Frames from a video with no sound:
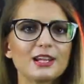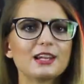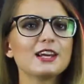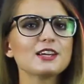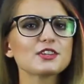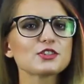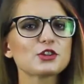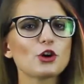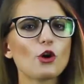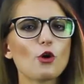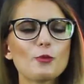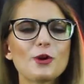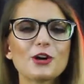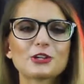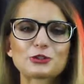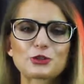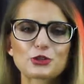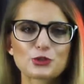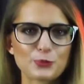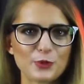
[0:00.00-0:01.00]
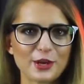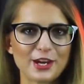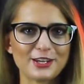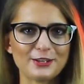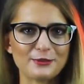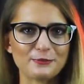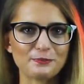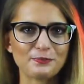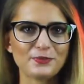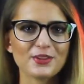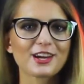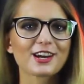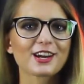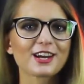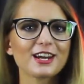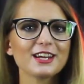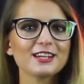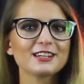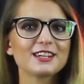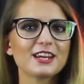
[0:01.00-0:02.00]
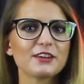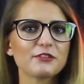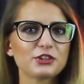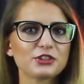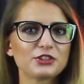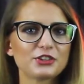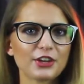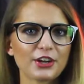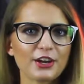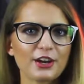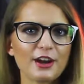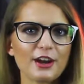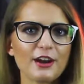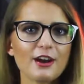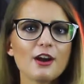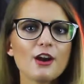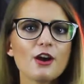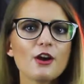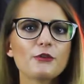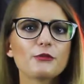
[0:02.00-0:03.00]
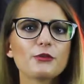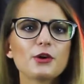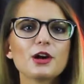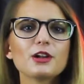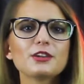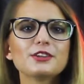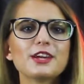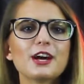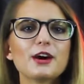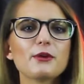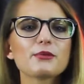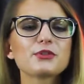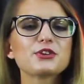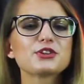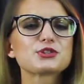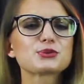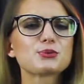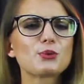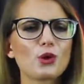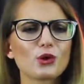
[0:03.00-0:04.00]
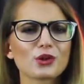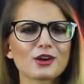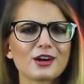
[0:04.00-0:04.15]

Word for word: Let's go back to Spain. Great David De Gea fell down this World